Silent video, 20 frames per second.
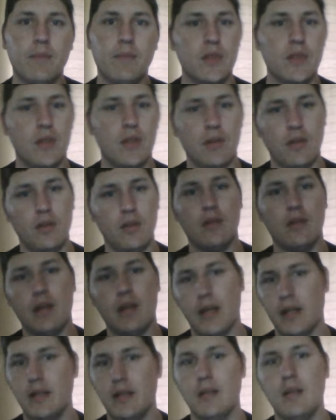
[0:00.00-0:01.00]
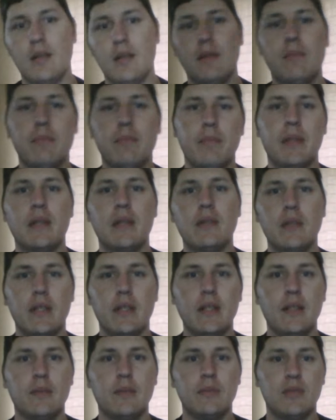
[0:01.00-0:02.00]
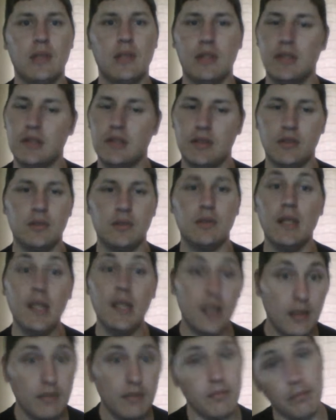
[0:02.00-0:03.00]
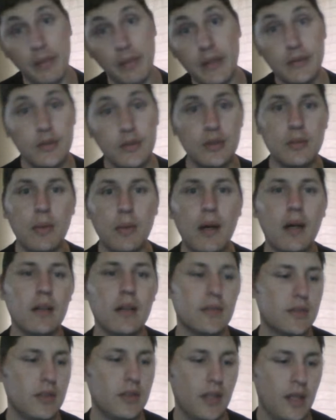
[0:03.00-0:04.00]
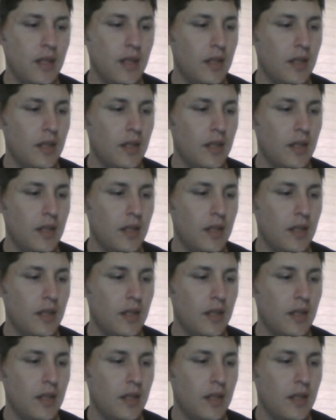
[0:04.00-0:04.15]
So you had to build up so that you didn't melt your box.